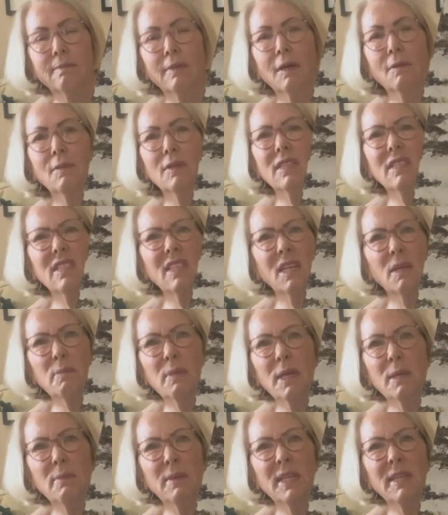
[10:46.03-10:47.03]
I want to say
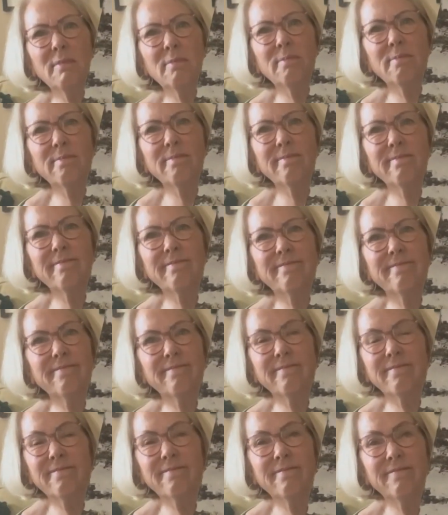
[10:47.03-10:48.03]
maybe
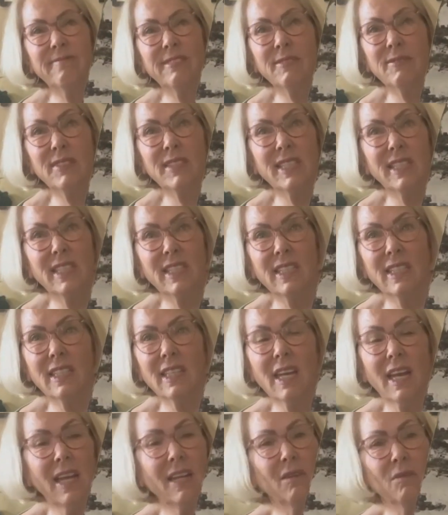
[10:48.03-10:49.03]

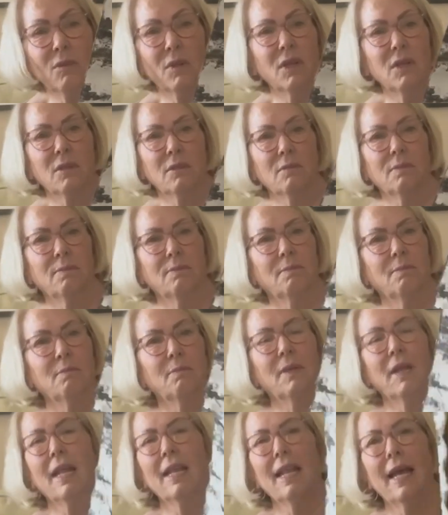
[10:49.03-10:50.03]
15. I don't know,
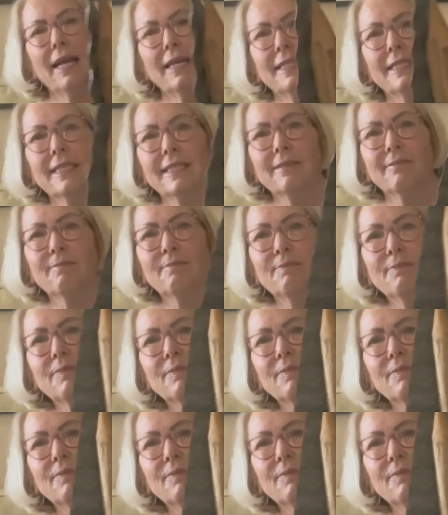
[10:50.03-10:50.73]
but I liked it.